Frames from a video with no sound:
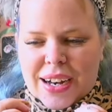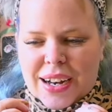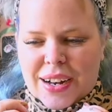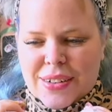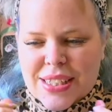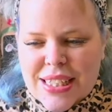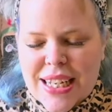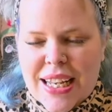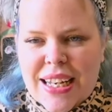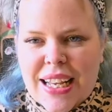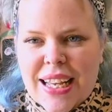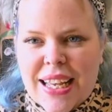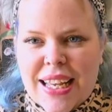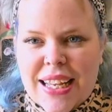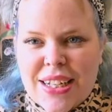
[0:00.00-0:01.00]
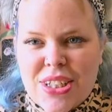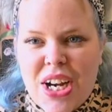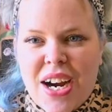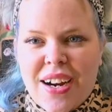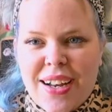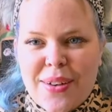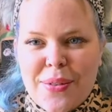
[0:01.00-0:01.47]
I was standing in
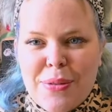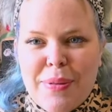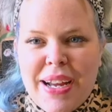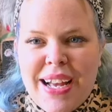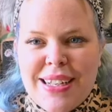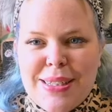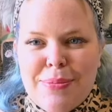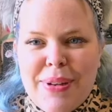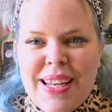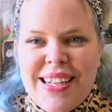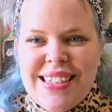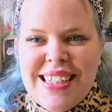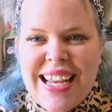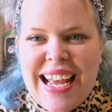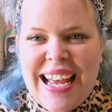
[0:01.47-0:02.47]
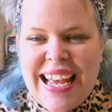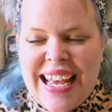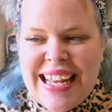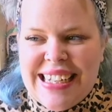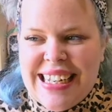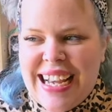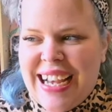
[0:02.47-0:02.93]
Target with my husband,
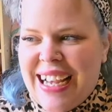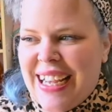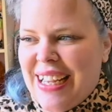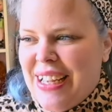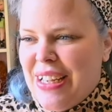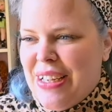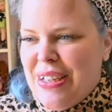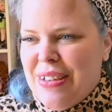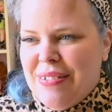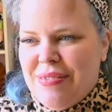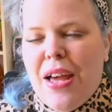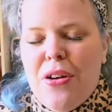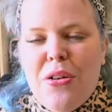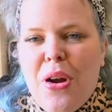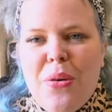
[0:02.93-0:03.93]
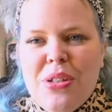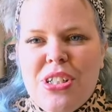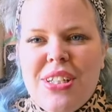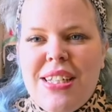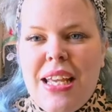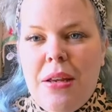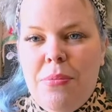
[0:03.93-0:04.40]
and I don't know, it
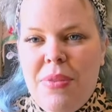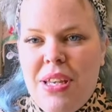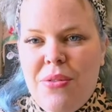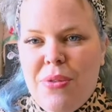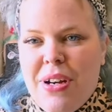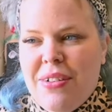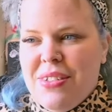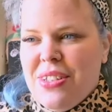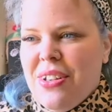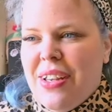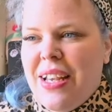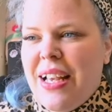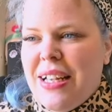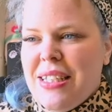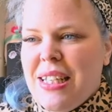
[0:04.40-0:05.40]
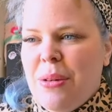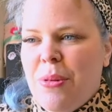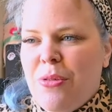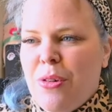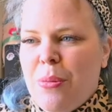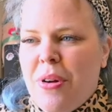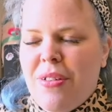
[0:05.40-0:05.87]
just hit me when I was looking at some
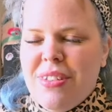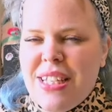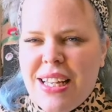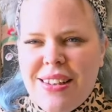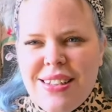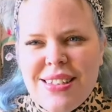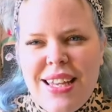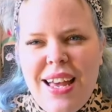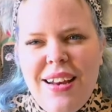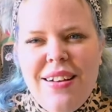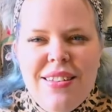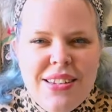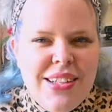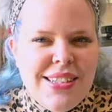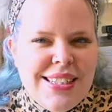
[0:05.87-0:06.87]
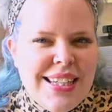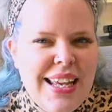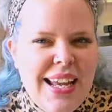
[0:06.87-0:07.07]
of them. I was like, this kind of looks